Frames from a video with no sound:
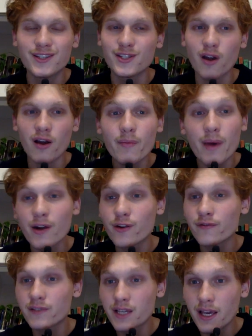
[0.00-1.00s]
is not a matter
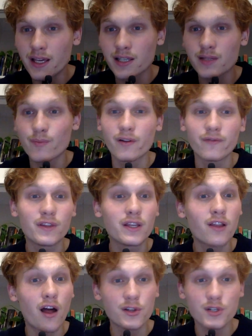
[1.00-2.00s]
of taste but of
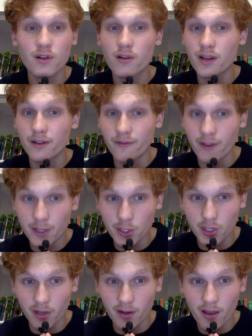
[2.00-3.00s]
theological
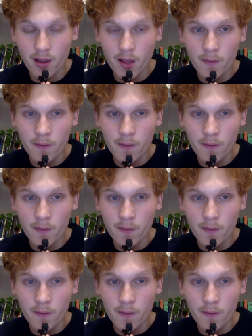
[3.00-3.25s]
conviction.